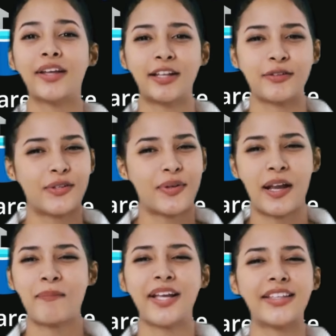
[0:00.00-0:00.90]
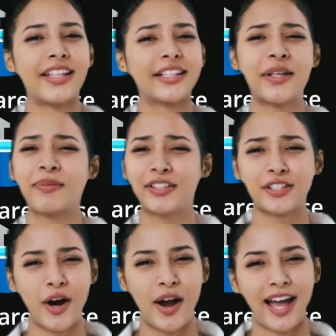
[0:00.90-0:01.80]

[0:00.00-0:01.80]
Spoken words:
gives you an ability to install